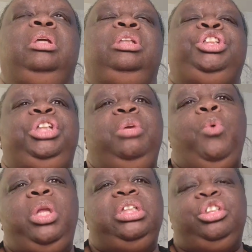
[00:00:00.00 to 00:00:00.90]
she
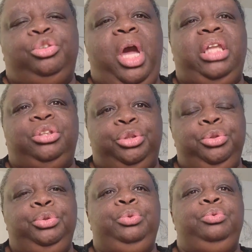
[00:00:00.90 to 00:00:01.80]
wanted to try
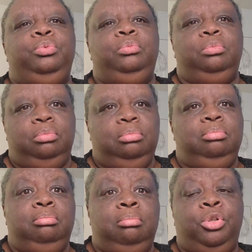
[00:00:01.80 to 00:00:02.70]
to
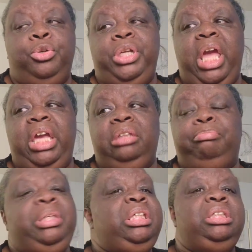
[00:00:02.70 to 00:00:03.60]
create
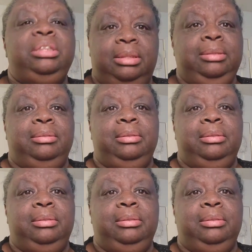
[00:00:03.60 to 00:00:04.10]
peace.